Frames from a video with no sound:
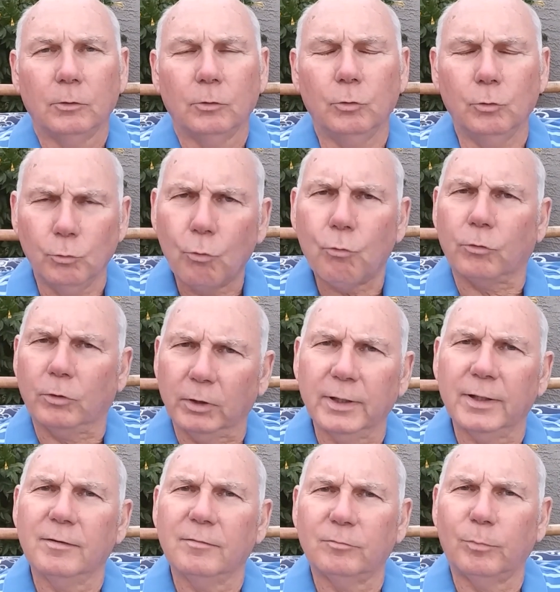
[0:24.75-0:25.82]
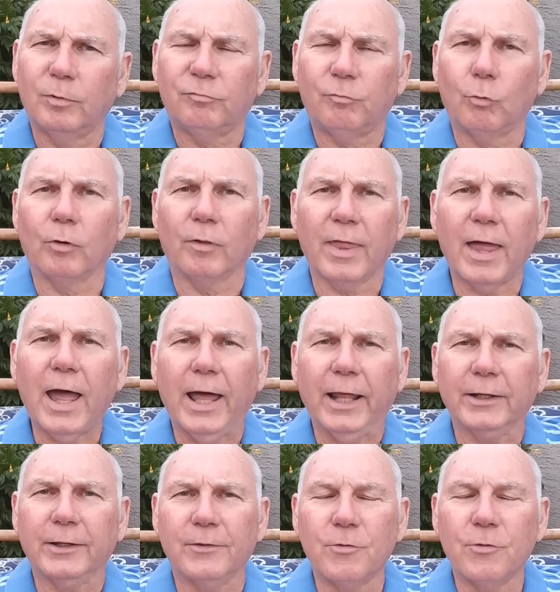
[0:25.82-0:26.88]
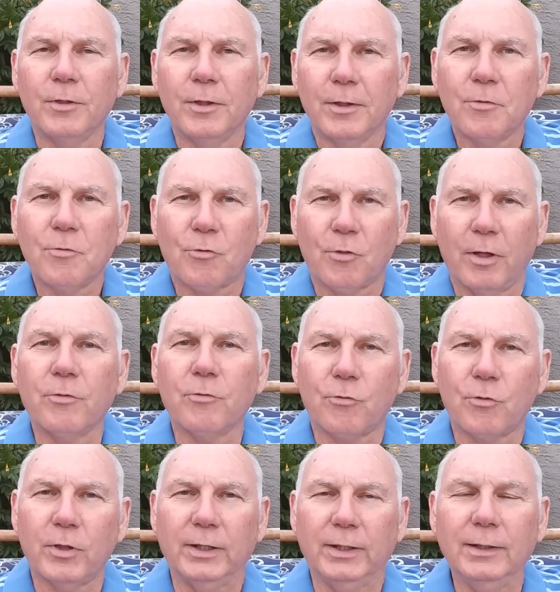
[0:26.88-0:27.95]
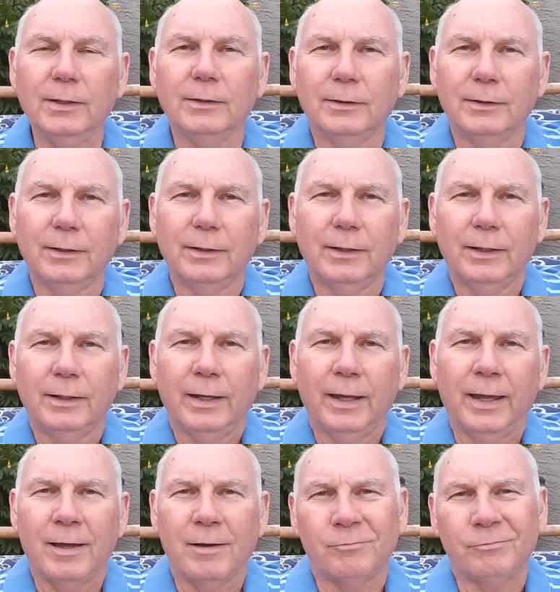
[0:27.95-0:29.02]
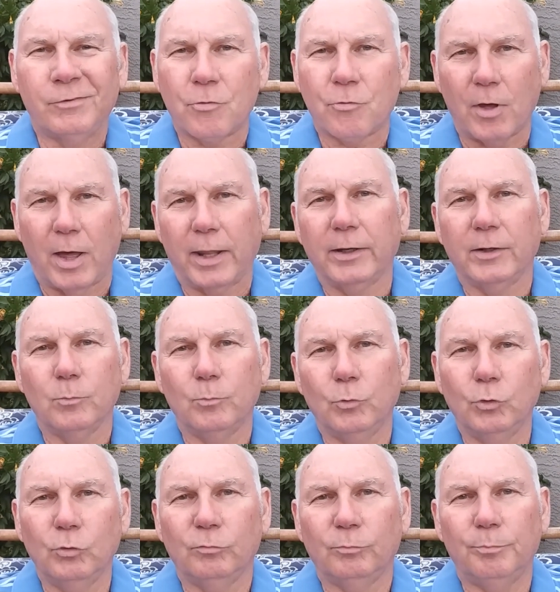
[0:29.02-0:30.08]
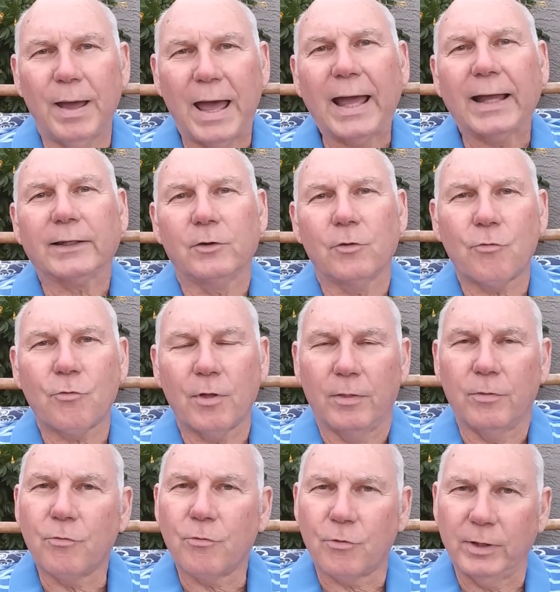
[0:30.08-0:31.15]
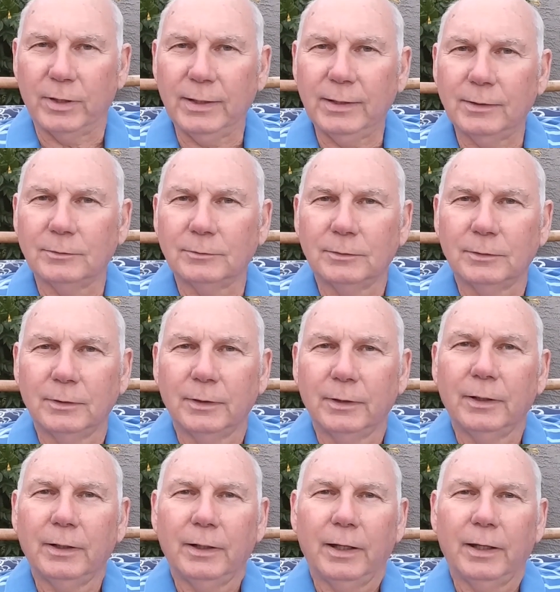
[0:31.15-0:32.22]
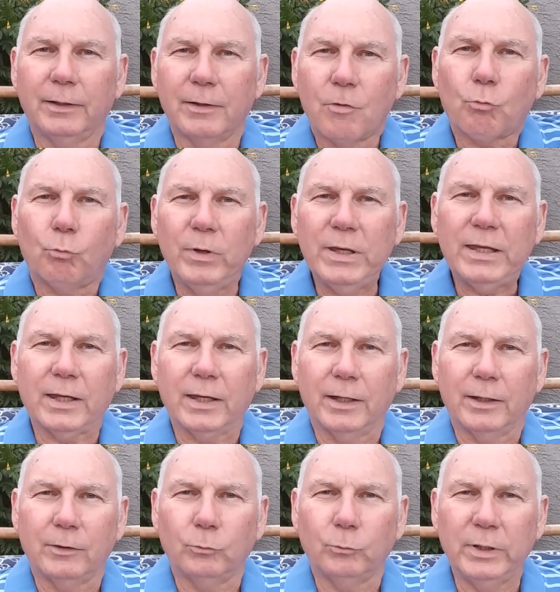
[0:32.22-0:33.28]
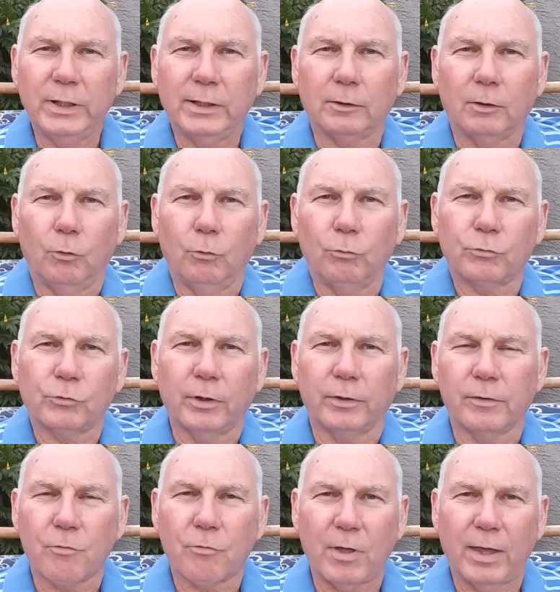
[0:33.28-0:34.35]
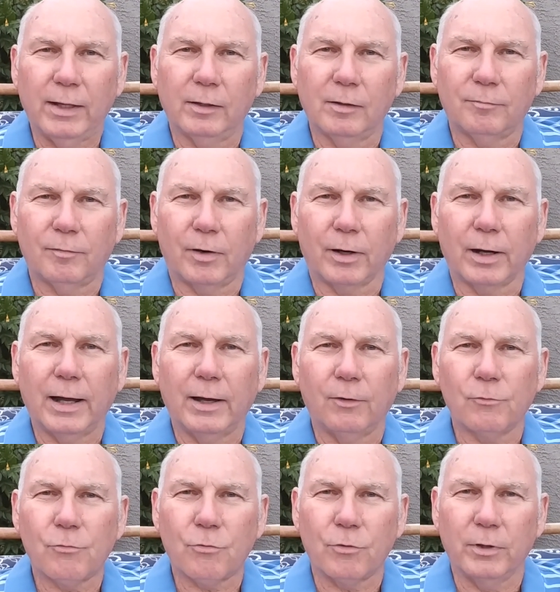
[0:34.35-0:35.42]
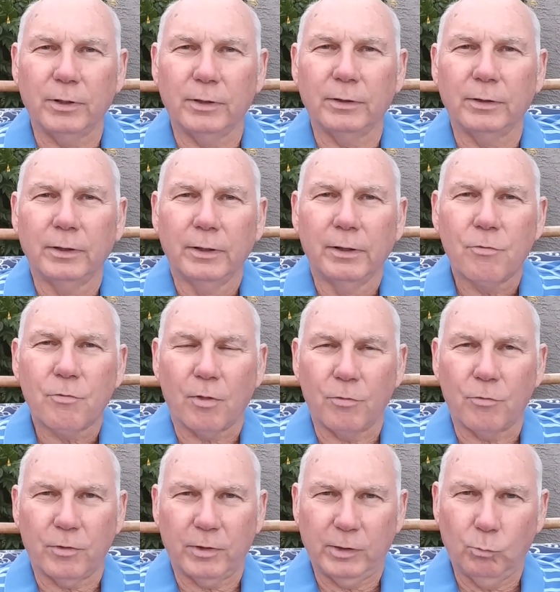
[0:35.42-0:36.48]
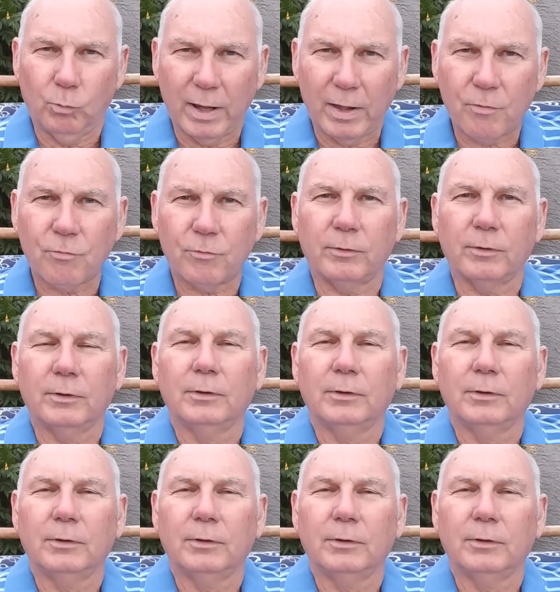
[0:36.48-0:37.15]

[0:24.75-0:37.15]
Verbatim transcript: used to live before that in Sun City, have decided to move back to Sun City. And this weekend we closed on the sale of our house in Sun City West